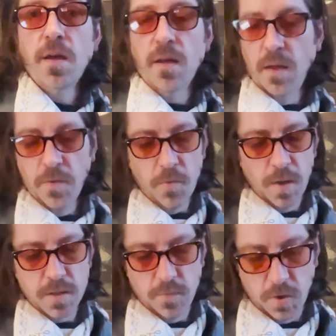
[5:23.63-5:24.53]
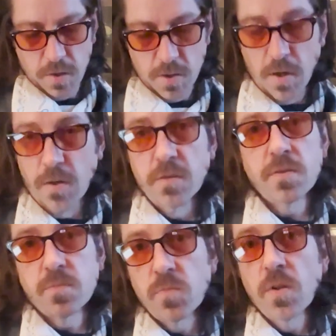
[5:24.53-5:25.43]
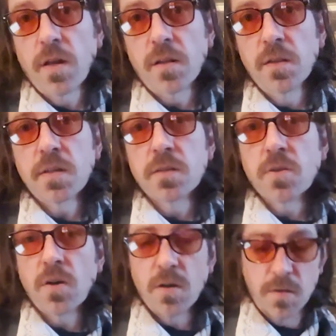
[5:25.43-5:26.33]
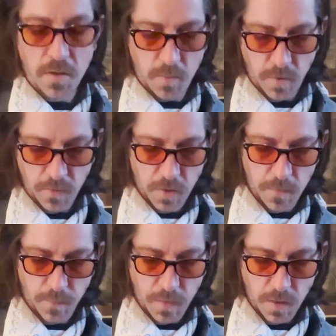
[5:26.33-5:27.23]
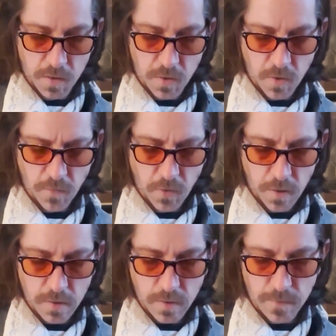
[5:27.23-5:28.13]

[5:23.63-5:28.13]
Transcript: And the rest of your guitar is more like a lead guitar, like more of a solo voice.